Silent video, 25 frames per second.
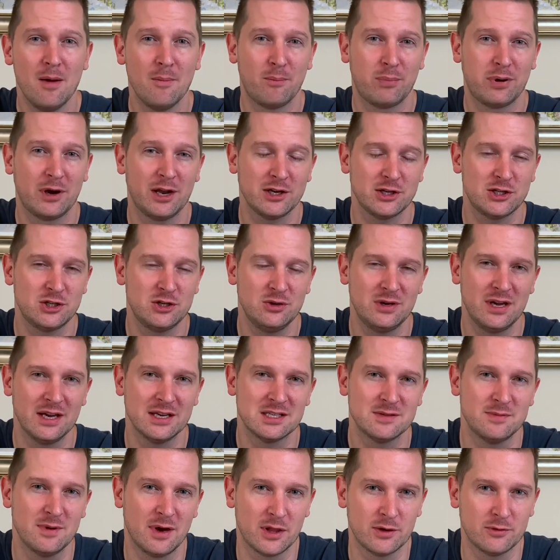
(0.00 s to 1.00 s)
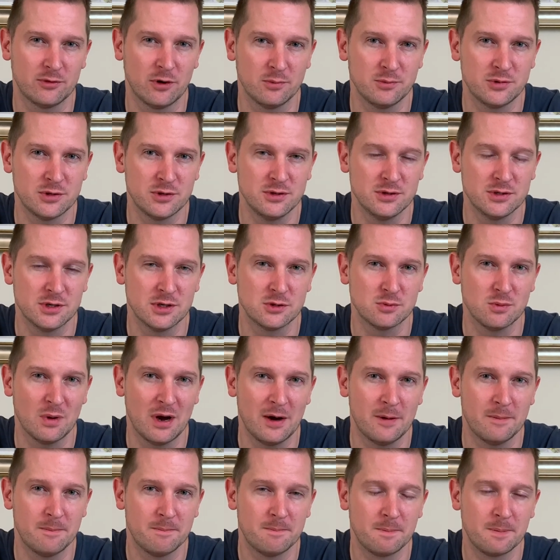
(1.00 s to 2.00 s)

Plus you get some other options as well.